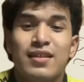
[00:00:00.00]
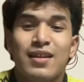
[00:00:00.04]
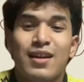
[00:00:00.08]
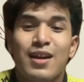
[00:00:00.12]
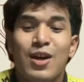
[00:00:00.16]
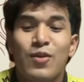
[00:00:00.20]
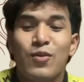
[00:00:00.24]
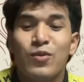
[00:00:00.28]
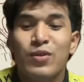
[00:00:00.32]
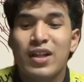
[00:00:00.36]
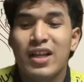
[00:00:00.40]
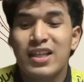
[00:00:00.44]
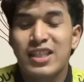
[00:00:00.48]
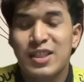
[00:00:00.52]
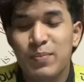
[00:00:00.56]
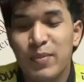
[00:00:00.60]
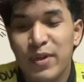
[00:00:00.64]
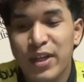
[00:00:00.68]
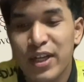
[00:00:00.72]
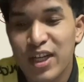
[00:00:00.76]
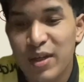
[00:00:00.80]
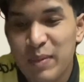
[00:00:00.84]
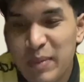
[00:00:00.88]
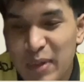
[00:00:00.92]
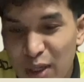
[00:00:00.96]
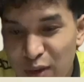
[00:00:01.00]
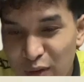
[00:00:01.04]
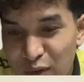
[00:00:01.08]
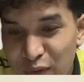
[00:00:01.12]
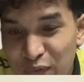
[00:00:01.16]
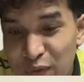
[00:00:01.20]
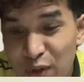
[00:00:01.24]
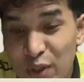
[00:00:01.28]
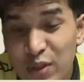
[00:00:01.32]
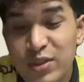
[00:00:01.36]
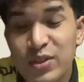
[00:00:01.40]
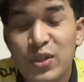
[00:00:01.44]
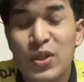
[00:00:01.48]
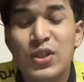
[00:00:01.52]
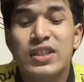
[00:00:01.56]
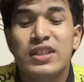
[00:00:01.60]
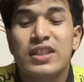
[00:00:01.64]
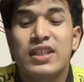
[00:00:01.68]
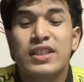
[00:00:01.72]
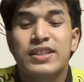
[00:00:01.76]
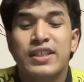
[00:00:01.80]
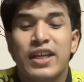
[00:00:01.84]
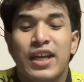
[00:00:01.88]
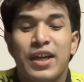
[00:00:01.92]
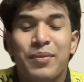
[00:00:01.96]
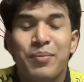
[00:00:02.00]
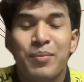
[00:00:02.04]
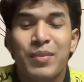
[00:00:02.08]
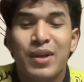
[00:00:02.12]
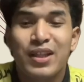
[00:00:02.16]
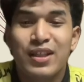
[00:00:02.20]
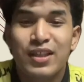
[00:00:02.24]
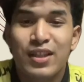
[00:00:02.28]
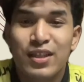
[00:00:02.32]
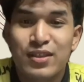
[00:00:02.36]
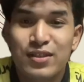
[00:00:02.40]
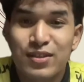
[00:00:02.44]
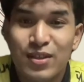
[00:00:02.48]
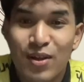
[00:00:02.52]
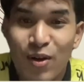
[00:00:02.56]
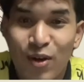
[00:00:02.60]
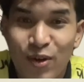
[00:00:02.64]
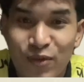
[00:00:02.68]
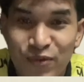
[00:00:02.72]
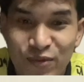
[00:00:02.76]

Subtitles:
I will explain about 4 sources and methods of